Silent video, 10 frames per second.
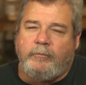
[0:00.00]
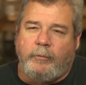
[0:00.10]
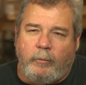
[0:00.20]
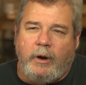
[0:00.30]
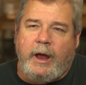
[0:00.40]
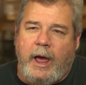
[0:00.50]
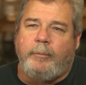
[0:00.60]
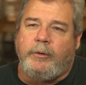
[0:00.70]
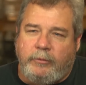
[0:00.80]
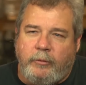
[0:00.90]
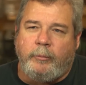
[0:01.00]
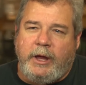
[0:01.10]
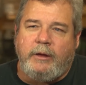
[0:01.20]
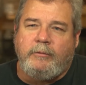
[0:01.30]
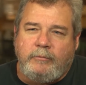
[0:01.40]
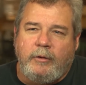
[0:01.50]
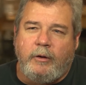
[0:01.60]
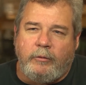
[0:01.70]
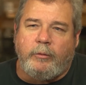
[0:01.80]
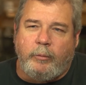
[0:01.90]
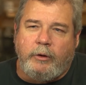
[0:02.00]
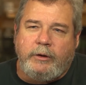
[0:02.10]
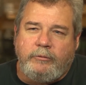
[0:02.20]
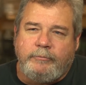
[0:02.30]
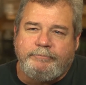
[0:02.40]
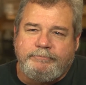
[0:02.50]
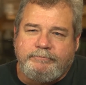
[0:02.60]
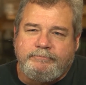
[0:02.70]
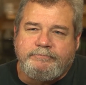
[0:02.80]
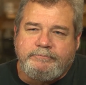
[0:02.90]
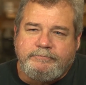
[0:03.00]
for what happened to me under the bridge.